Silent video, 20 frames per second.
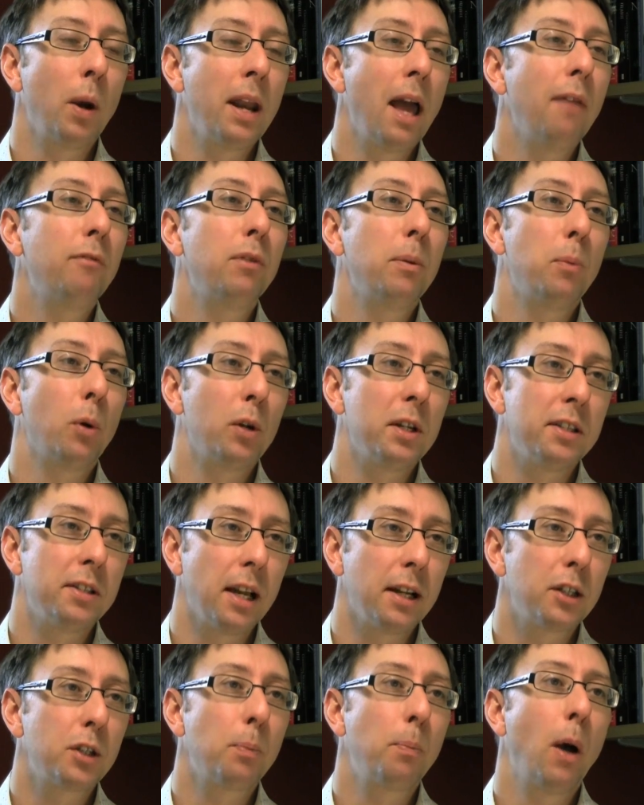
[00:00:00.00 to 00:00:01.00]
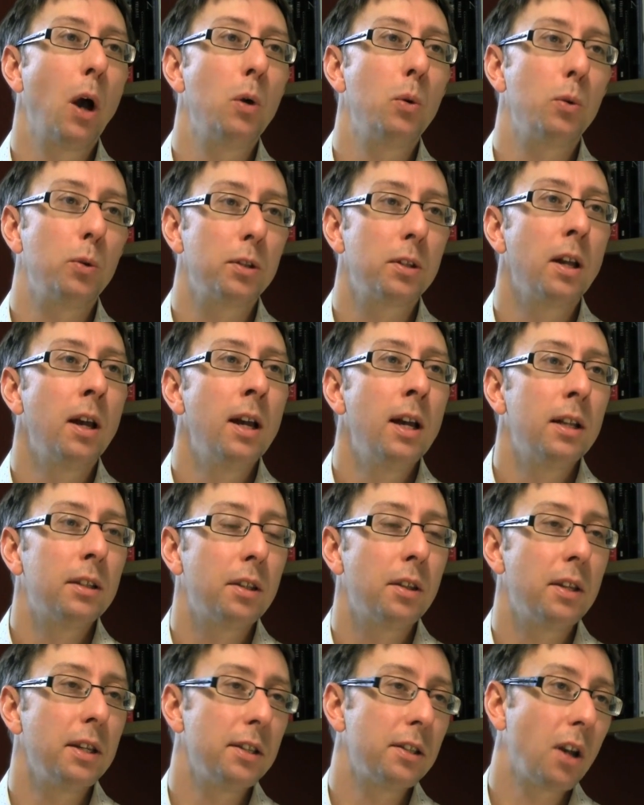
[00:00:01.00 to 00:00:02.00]
when everybody's exposed
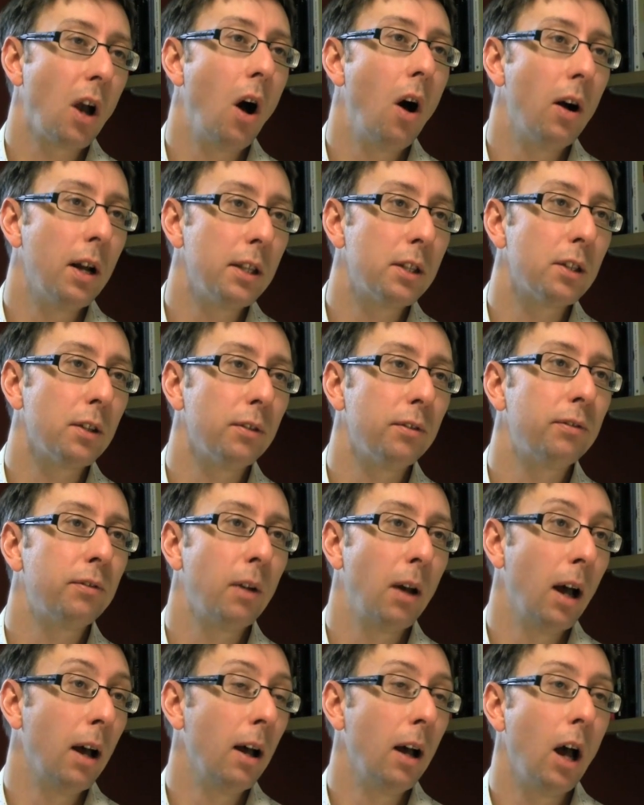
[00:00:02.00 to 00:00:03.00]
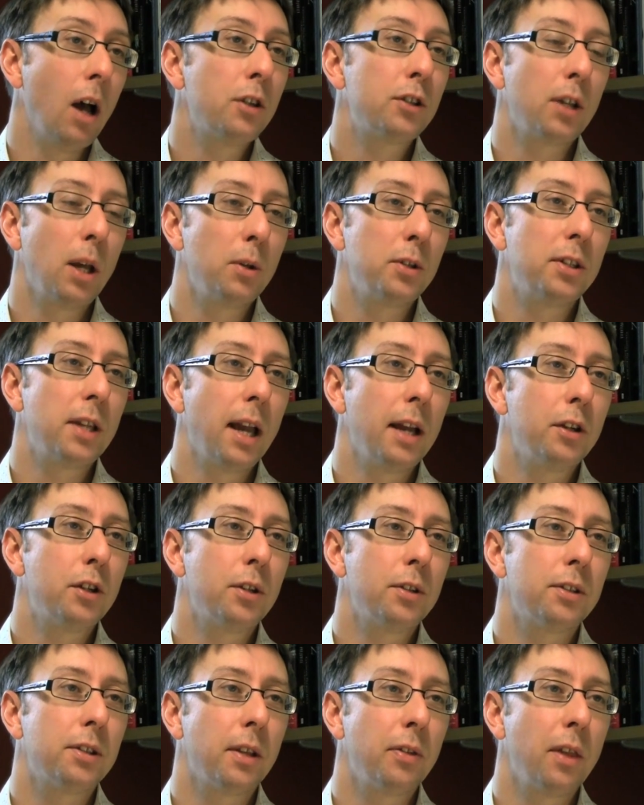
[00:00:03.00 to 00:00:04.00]
to these kinds of
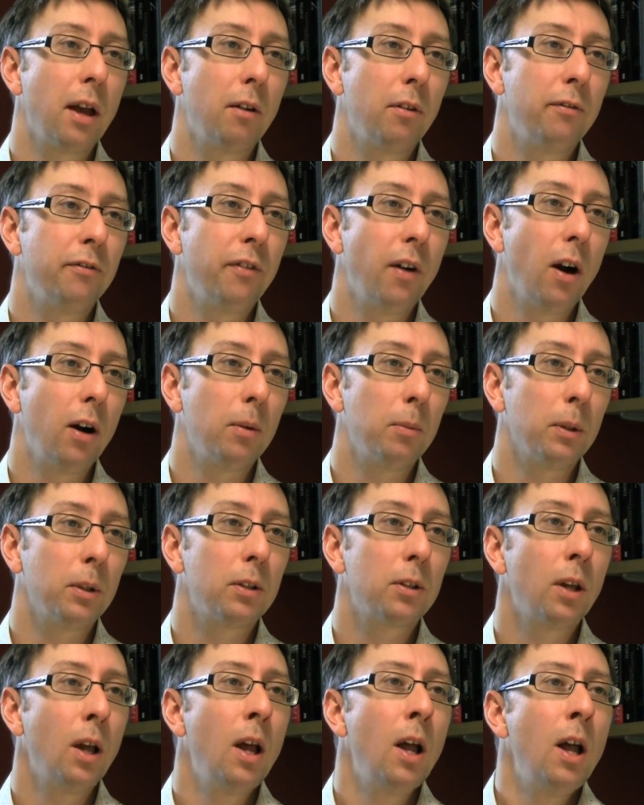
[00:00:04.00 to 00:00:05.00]
associations in their environment.